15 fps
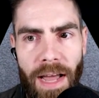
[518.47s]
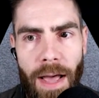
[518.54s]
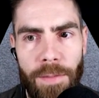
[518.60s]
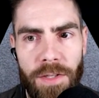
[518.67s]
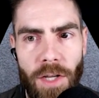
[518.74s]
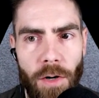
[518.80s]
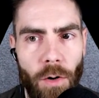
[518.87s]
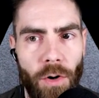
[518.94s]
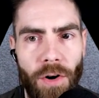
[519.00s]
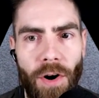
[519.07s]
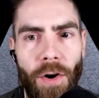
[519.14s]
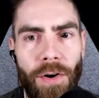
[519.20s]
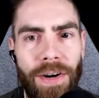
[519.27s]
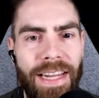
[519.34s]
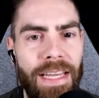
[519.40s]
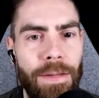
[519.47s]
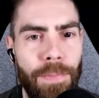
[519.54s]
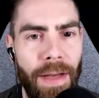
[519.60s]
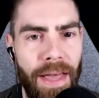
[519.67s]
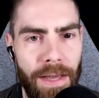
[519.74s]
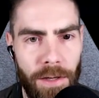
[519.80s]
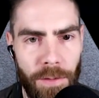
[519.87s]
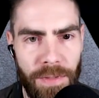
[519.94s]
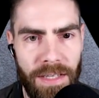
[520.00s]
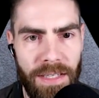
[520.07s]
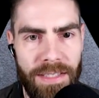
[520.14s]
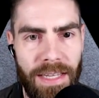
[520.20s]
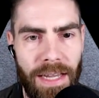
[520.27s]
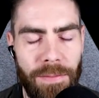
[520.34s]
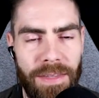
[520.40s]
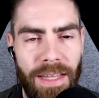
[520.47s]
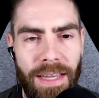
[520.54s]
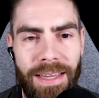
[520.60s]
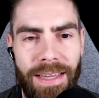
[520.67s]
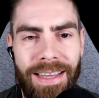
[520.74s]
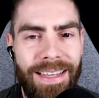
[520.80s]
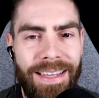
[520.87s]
Amazon or, or eBay could be the same thing.